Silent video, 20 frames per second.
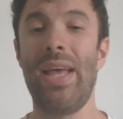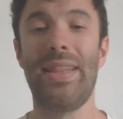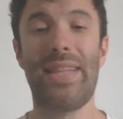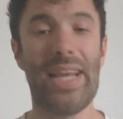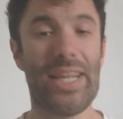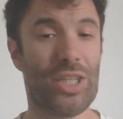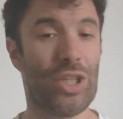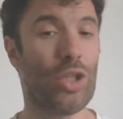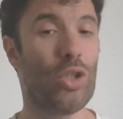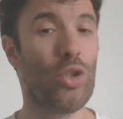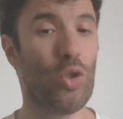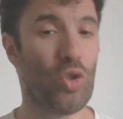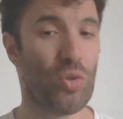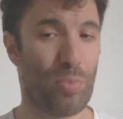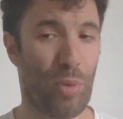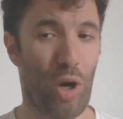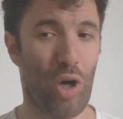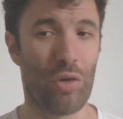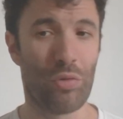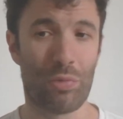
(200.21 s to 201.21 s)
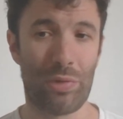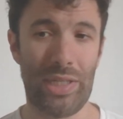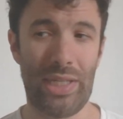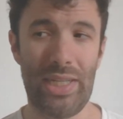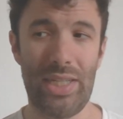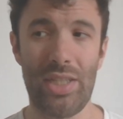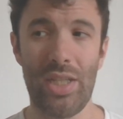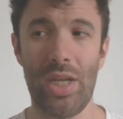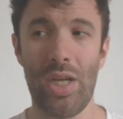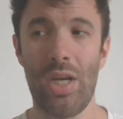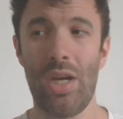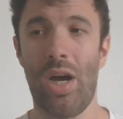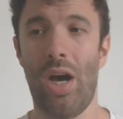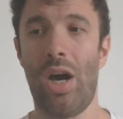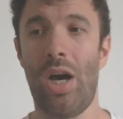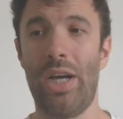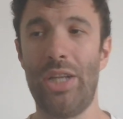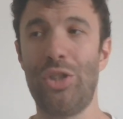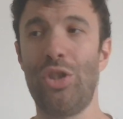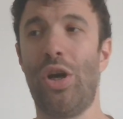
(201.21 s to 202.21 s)
They did lose Paul Reed
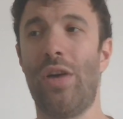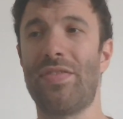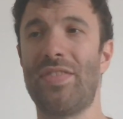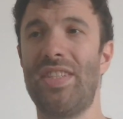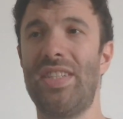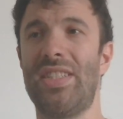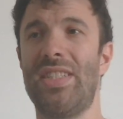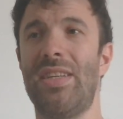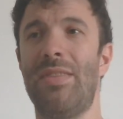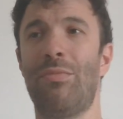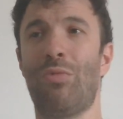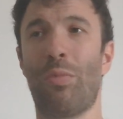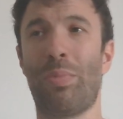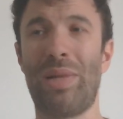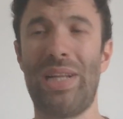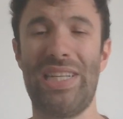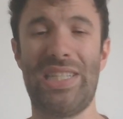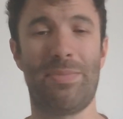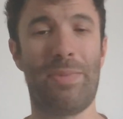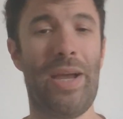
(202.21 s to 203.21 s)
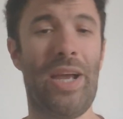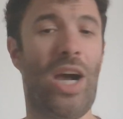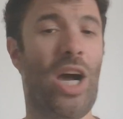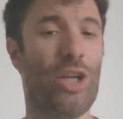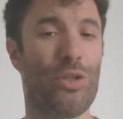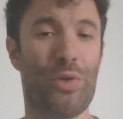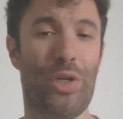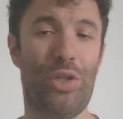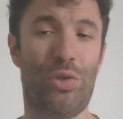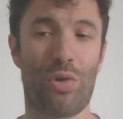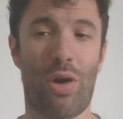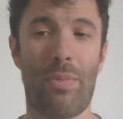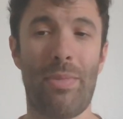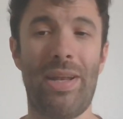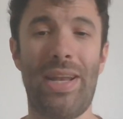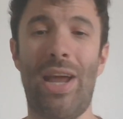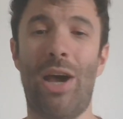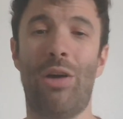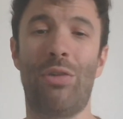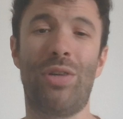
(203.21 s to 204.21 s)
in the offseason, replaced by Andre
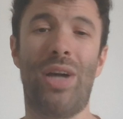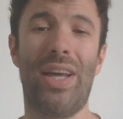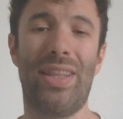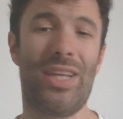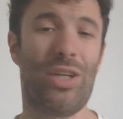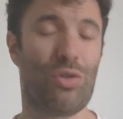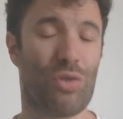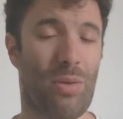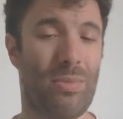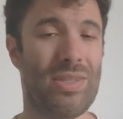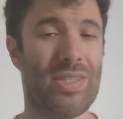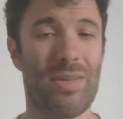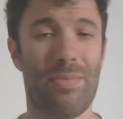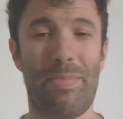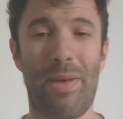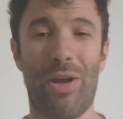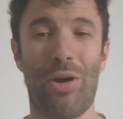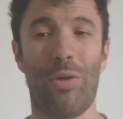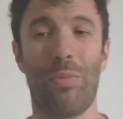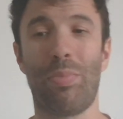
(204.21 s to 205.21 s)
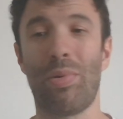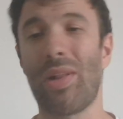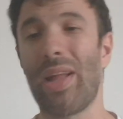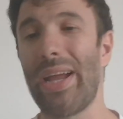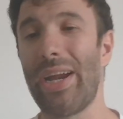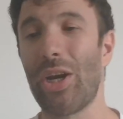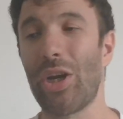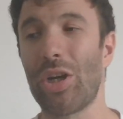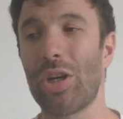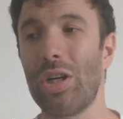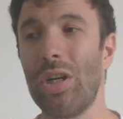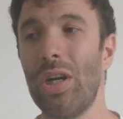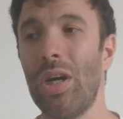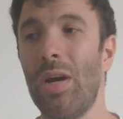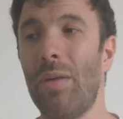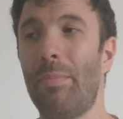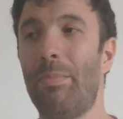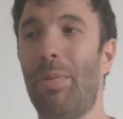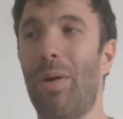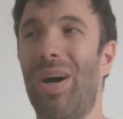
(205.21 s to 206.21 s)
Drummond. Now, I think Drummond's a better player,
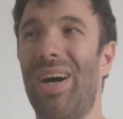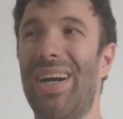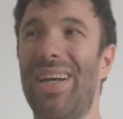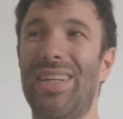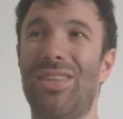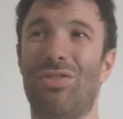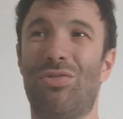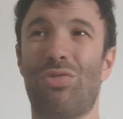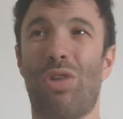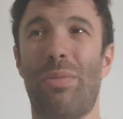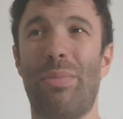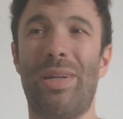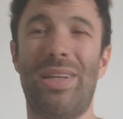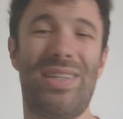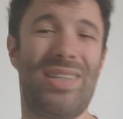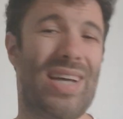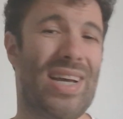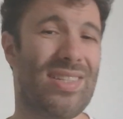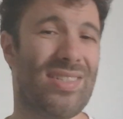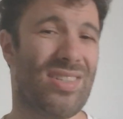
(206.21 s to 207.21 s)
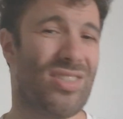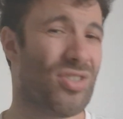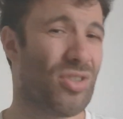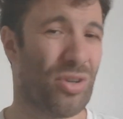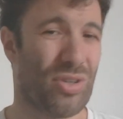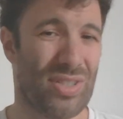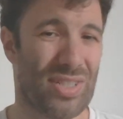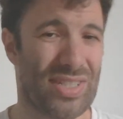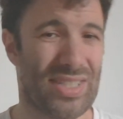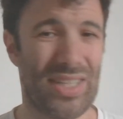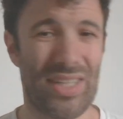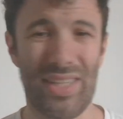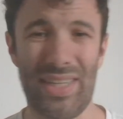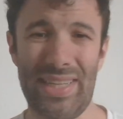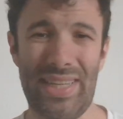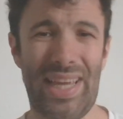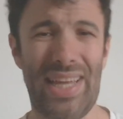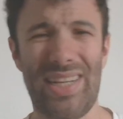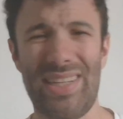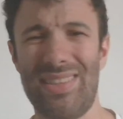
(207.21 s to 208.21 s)
but Drummond has a certain
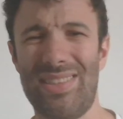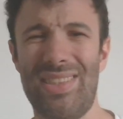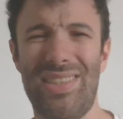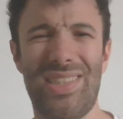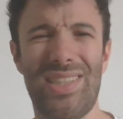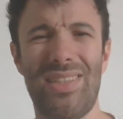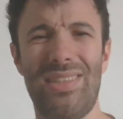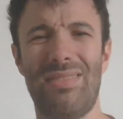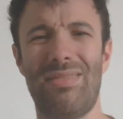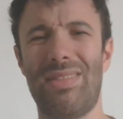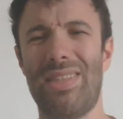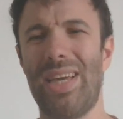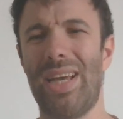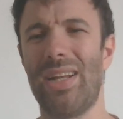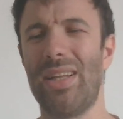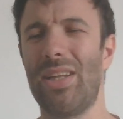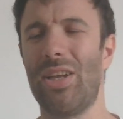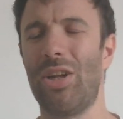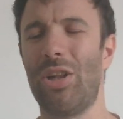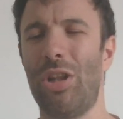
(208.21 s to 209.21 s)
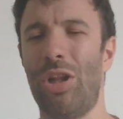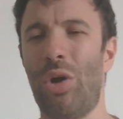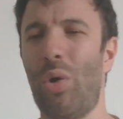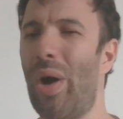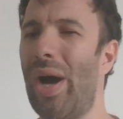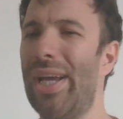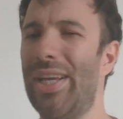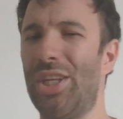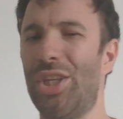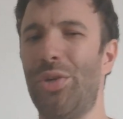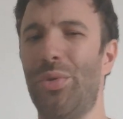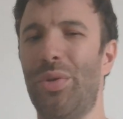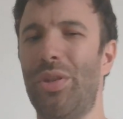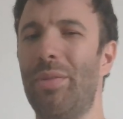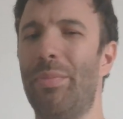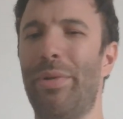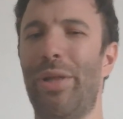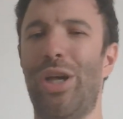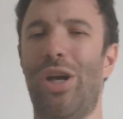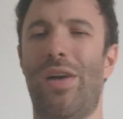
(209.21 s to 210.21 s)
ceiling, and he can get a little low IQ in
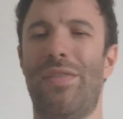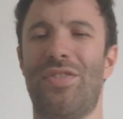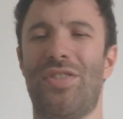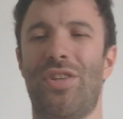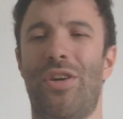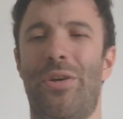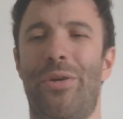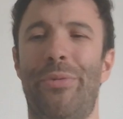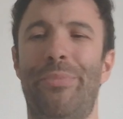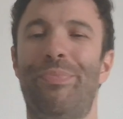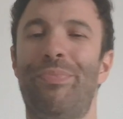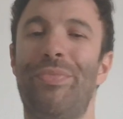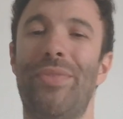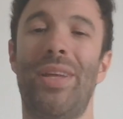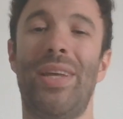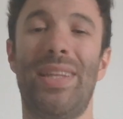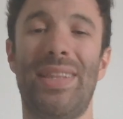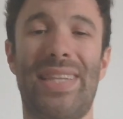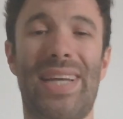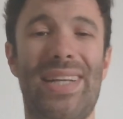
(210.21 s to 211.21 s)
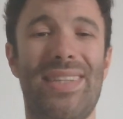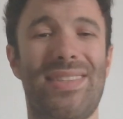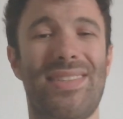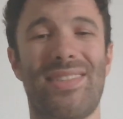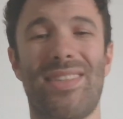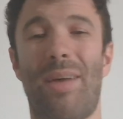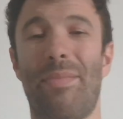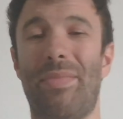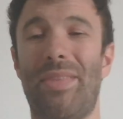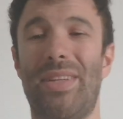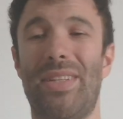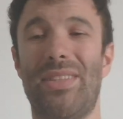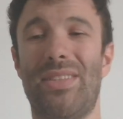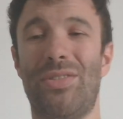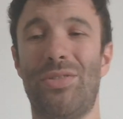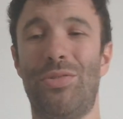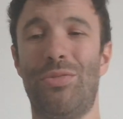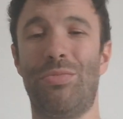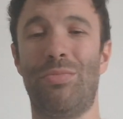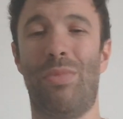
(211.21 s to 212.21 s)
the playoffs, so that's something
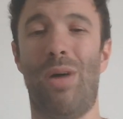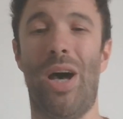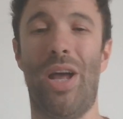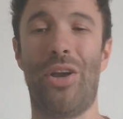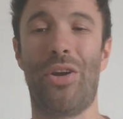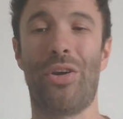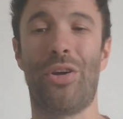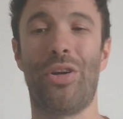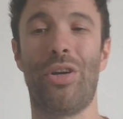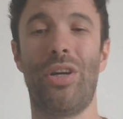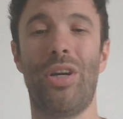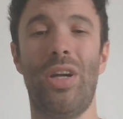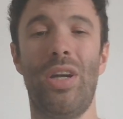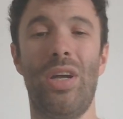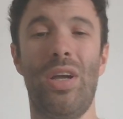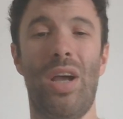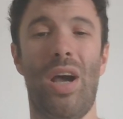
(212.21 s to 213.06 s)
to monitor.